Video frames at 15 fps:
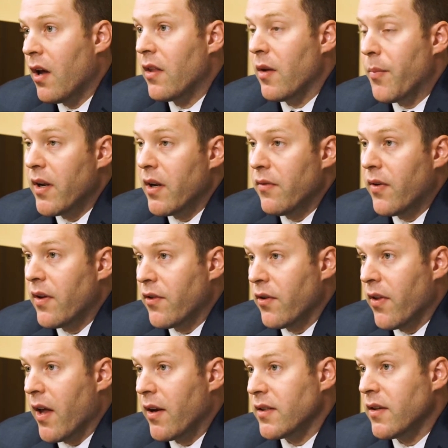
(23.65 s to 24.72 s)
The benefits
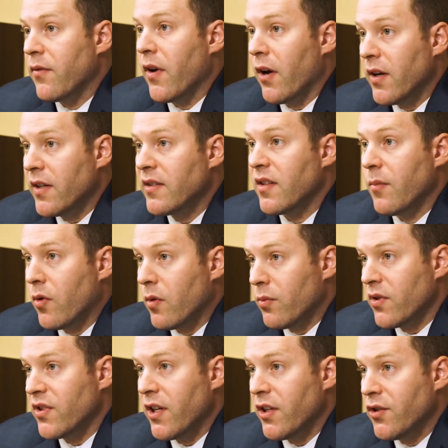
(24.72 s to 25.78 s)
are that it's a very simple
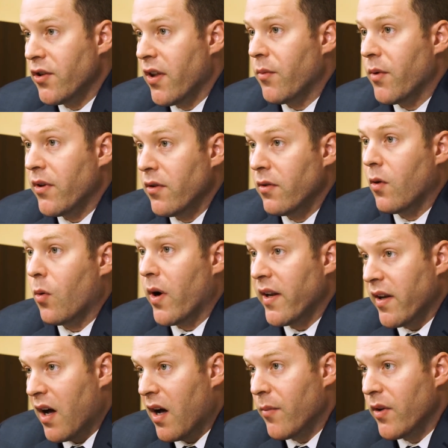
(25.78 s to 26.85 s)
procedure that we do
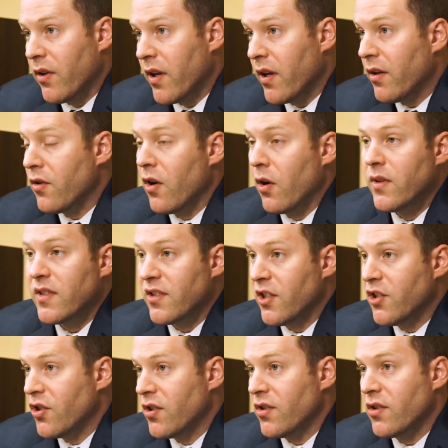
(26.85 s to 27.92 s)
quite commonly. No
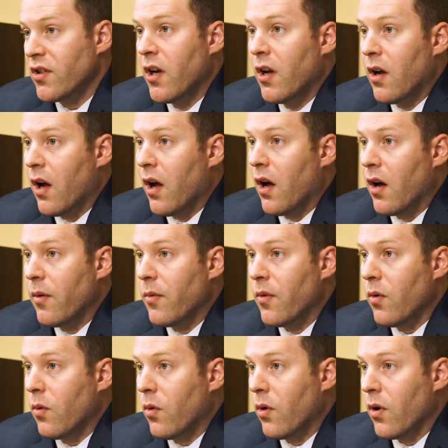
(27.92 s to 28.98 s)
incisions um,
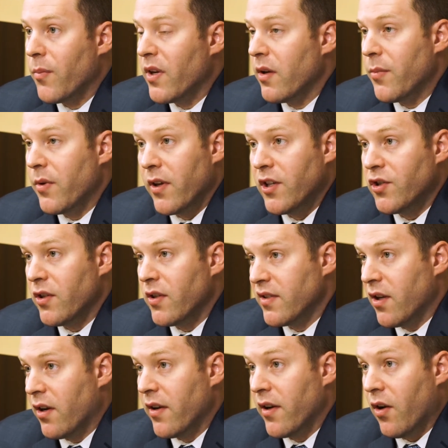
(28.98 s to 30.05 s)
or manipulation is
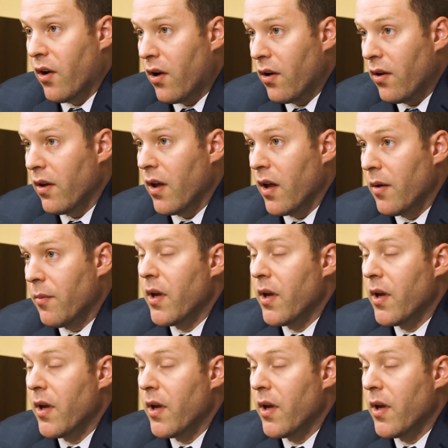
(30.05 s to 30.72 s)
done at all. Um,